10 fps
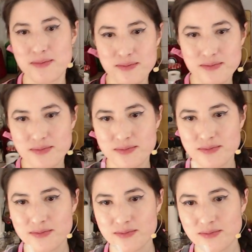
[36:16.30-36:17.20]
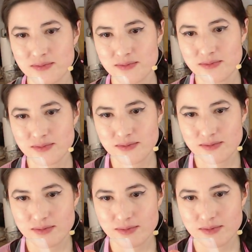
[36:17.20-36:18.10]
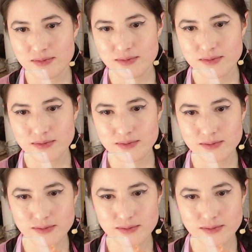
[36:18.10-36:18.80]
Nobody speaks.